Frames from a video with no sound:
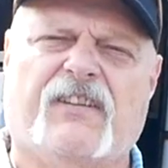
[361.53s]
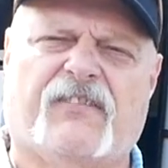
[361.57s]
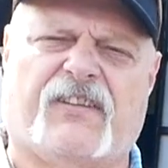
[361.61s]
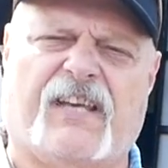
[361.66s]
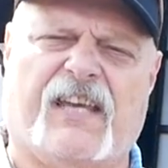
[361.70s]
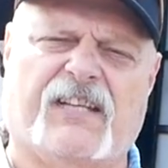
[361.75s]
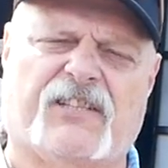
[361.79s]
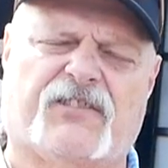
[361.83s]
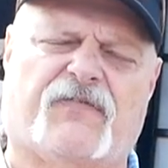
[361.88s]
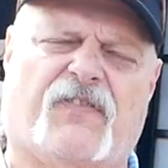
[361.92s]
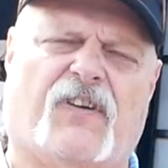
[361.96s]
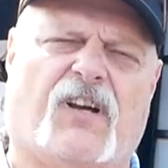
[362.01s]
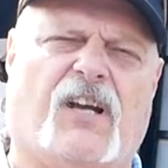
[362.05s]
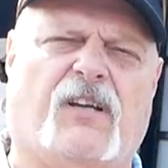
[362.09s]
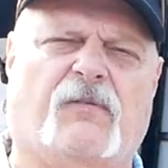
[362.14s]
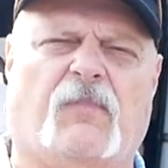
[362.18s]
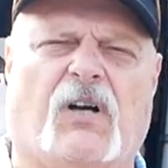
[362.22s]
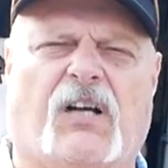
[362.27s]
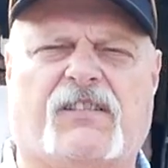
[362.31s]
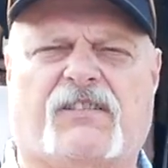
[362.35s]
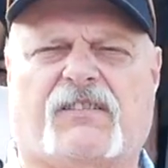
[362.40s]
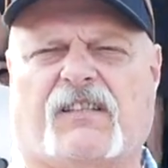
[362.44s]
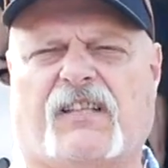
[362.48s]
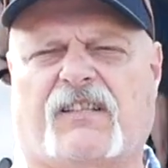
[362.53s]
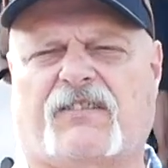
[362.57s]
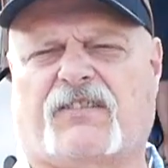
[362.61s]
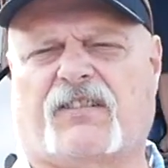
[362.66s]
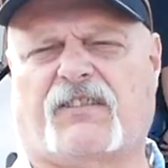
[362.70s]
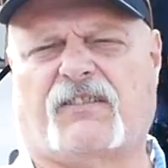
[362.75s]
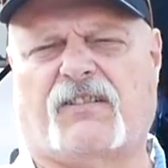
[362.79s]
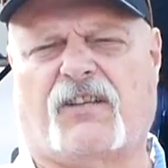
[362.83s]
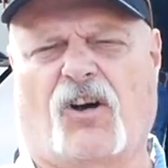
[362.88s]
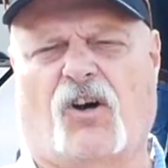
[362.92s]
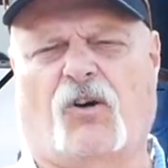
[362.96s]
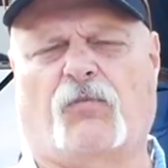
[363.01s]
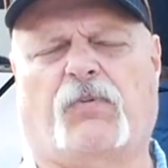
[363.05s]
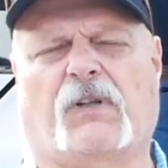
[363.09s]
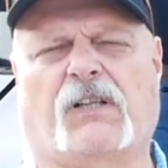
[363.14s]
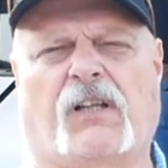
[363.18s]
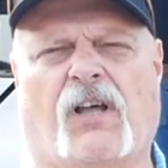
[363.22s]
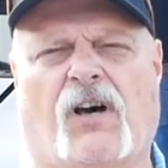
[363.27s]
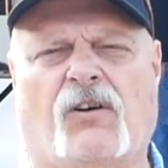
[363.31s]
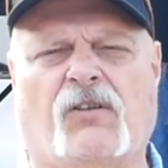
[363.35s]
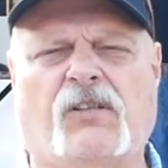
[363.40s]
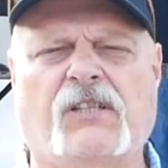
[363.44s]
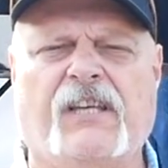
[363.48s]
Thanks very much. Listen, go
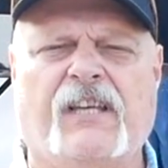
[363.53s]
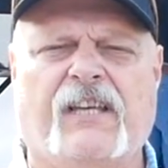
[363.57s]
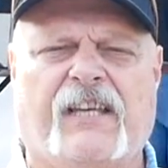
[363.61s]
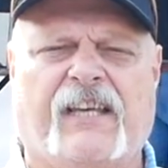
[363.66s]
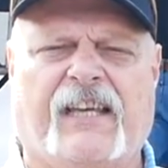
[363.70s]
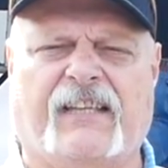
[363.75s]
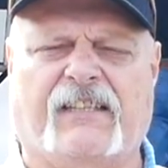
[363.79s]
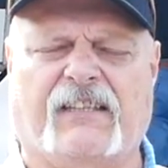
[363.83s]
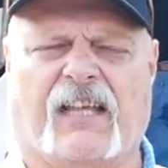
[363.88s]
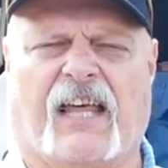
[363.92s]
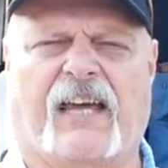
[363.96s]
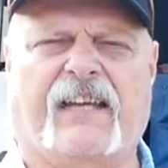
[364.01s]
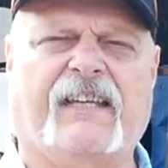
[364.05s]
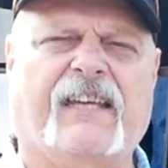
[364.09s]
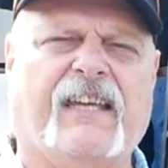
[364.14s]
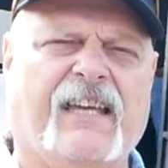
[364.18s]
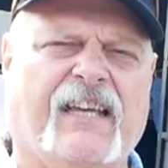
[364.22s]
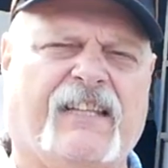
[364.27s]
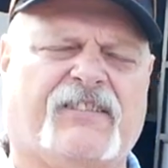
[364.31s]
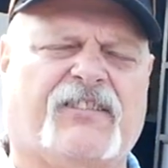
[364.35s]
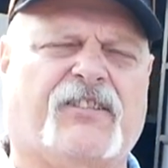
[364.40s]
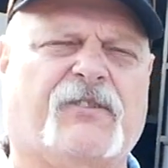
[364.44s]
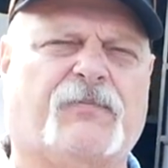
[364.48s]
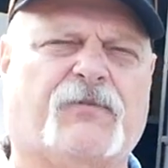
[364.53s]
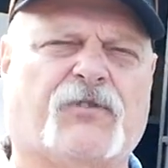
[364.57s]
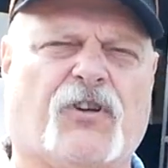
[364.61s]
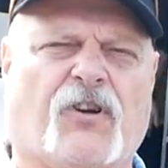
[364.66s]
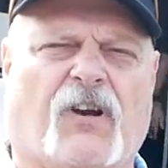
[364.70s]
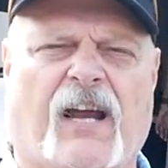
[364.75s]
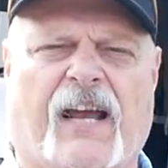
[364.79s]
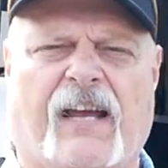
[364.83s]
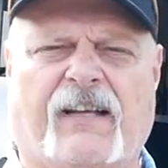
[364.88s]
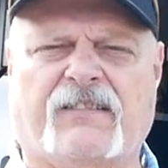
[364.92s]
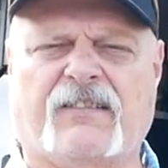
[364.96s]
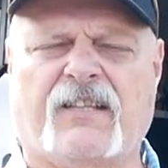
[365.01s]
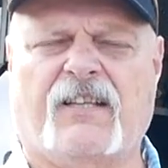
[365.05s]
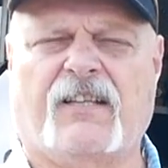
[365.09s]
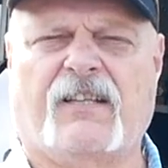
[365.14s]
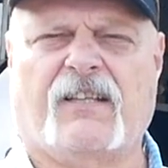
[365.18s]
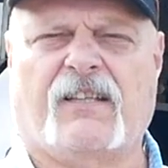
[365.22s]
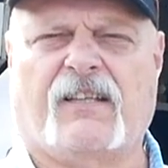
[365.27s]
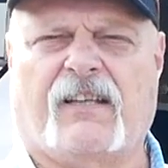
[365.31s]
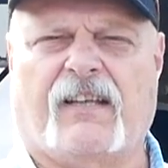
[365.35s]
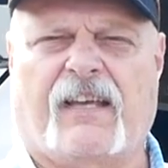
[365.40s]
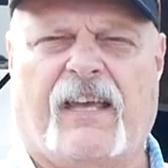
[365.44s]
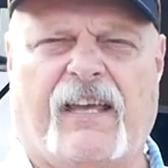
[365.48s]
below, hit like, hit subscribe,
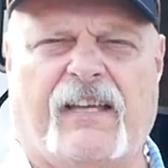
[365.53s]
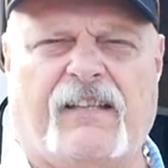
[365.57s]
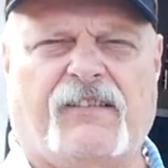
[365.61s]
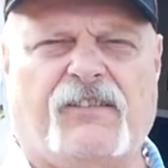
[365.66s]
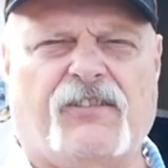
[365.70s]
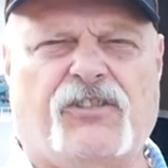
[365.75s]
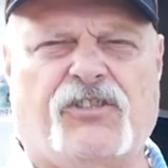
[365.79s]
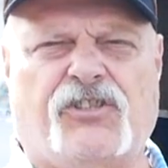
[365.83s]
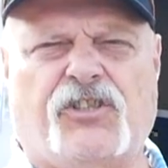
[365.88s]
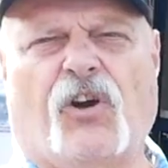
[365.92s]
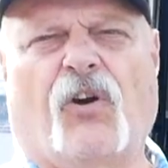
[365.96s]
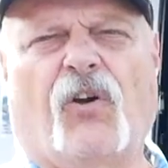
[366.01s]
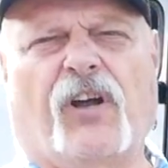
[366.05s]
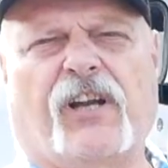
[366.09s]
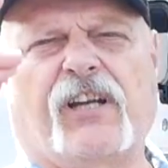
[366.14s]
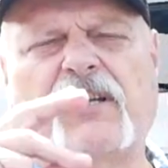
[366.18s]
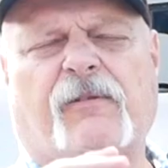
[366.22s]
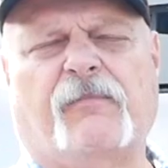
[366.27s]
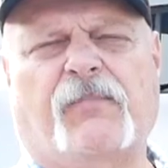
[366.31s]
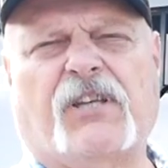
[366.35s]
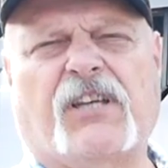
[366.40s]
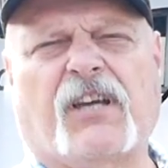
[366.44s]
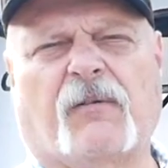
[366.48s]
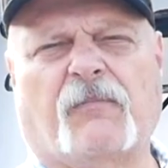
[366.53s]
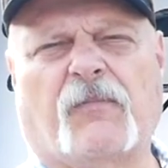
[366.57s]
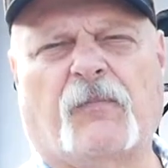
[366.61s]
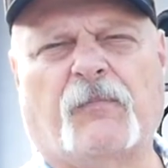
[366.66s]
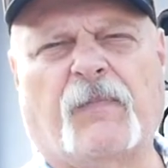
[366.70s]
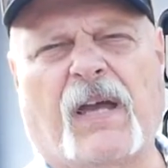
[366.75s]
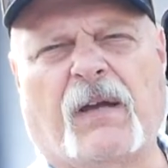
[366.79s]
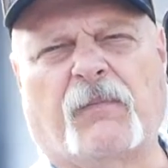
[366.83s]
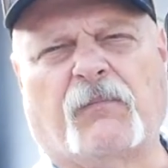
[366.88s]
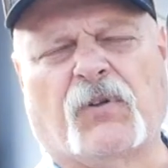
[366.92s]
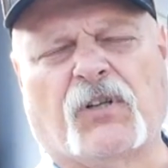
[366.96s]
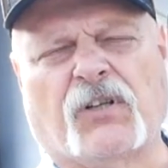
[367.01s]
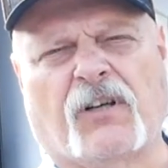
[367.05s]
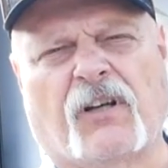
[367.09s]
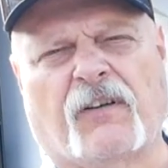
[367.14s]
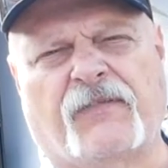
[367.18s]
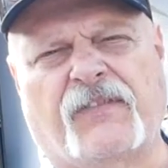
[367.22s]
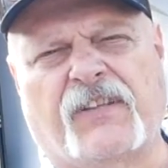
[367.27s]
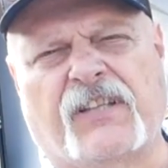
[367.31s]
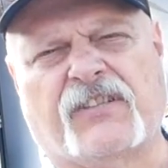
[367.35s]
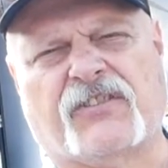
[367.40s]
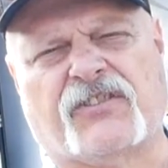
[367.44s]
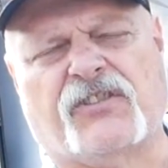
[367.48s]
hit join to become a member
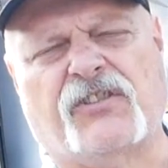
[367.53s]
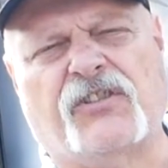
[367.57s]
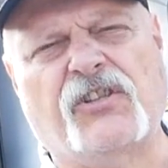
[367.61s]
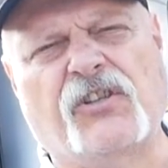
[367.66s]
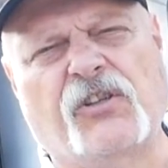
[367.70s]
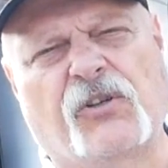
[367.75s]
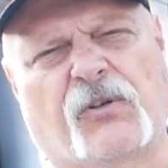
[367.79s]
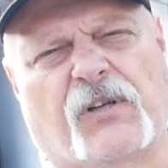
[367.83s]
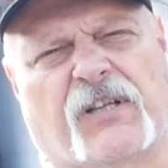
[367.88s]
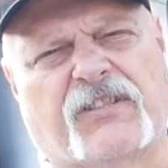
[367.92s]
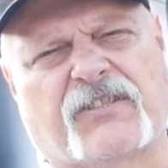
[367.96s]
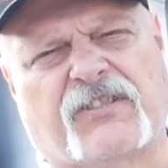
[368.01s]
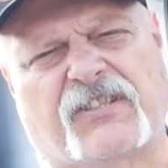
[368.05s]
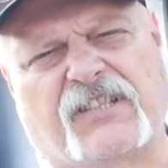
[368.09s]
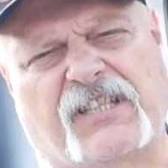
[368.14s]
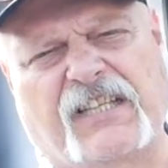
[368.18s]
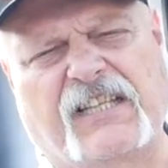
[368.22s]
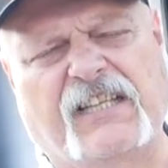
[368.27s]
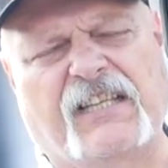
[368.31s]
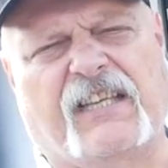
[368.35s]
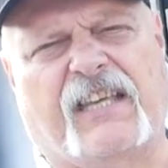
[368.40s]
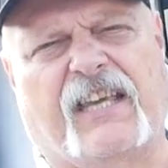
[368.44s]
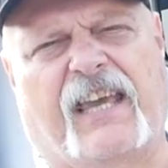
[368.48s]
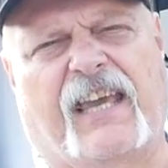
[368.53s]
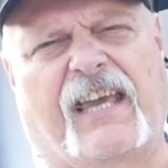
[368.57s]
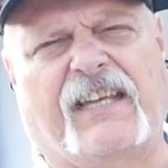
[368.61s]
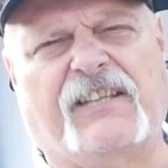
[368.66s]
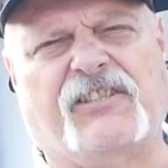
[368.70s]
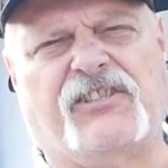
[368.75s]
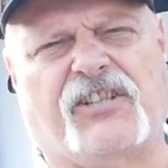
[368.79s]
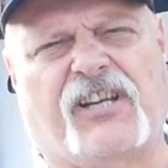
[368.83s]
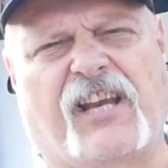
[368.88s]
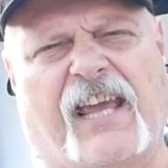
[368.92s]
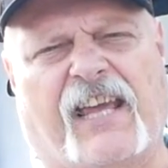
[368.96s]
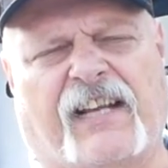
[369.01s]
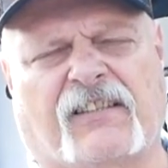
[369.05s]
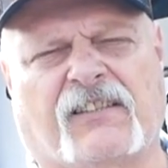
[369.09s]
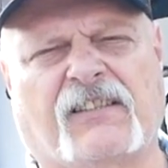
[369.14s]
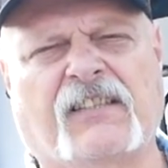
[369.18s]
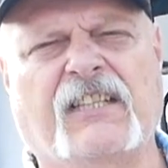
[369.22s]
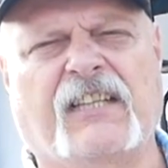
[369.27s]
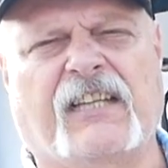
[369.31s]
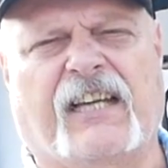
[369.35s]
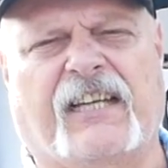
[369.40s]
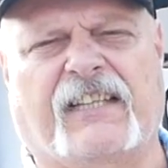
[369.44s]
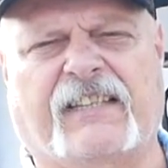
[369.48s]
of this newest TK channel,
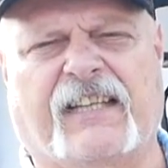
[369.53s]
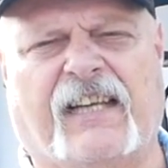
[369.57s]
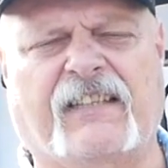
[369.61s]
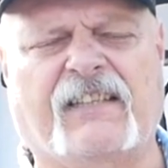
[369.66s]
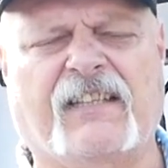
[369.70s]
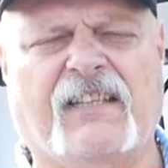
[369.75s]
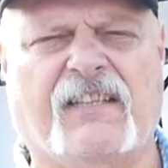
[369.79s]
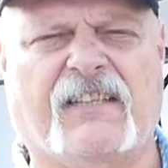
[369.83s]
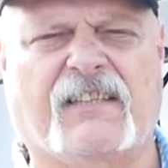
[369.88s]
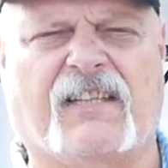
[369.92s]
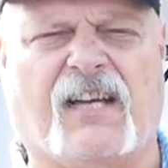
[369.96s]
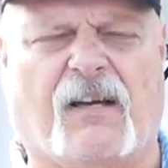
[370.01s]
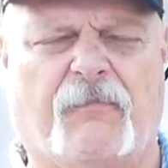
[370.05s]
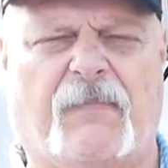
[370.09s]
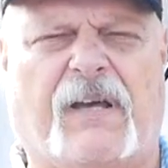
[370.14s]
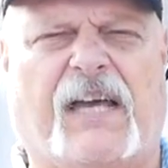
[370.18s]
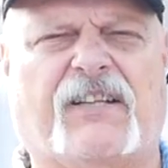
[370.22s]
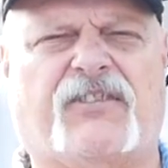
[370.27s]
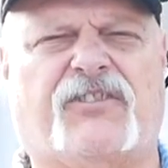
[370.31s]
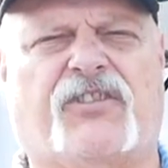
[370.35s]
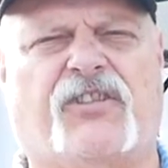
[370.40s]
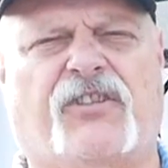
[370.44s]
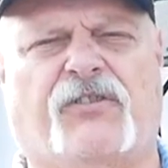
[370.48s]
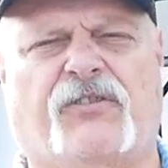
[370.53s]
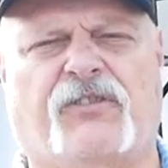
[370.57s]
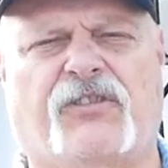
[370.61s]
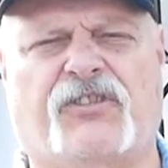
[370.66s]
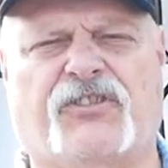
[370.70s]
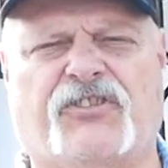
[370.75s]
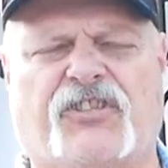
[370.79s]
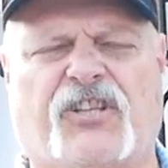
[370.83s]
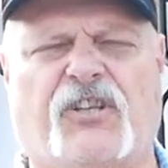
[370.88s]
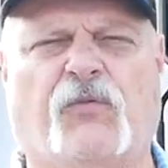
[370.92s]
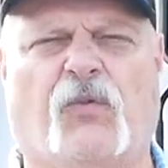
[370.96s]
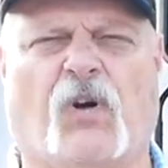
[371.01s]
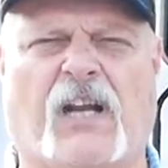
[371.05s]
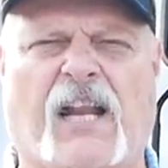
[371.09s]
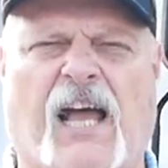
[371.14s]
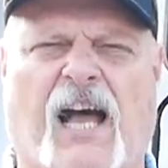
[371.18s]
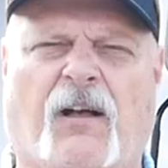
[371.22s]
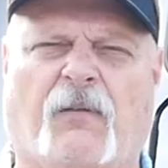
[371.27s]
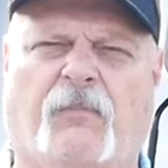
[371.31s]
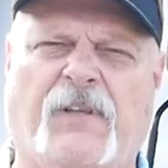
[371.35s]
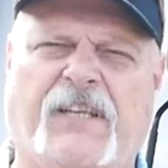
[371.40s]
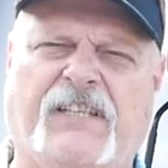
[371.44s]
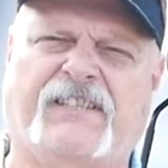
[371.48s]
and then come back soon to see what
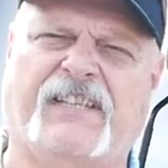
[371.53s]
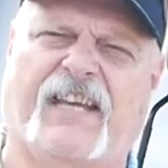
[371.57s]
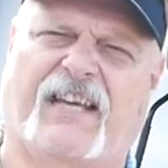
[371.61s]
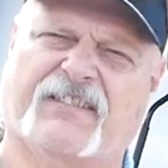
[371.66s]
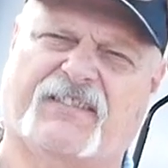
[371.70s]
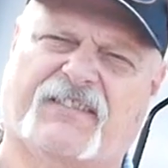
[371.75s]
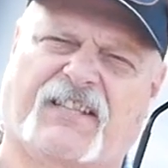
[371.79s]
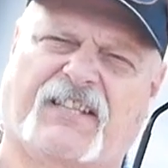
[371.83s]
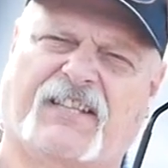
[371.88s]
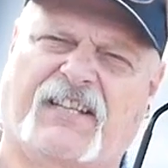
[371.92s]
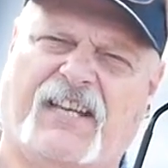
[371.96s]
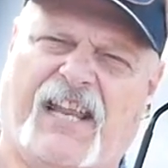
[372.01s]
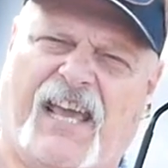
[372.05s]
I'll be testing